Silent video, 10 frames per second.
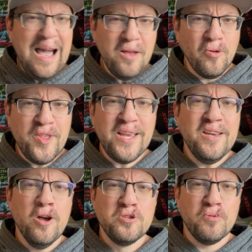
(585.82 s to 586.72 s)
I don't think he
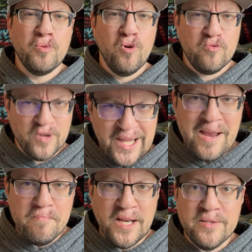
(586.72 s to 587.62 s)
knows what the word
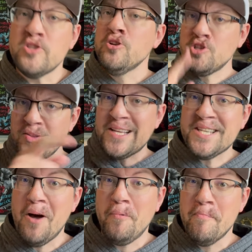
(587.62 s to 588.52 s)
relate means, so let's
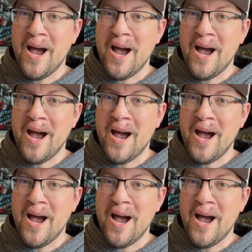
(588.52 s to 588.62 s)
help him